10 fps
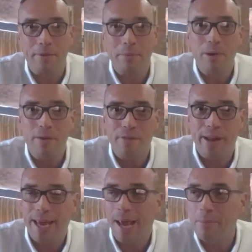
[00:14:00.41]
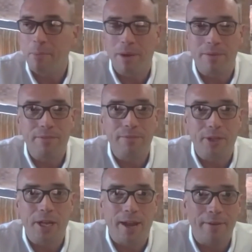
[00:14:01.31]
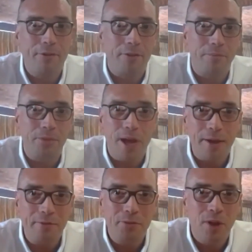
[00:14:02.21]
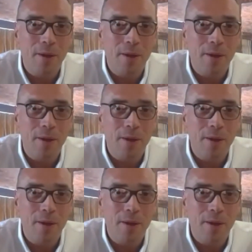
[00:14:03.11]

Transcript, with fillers: They're perfectly capable of looking after themselves.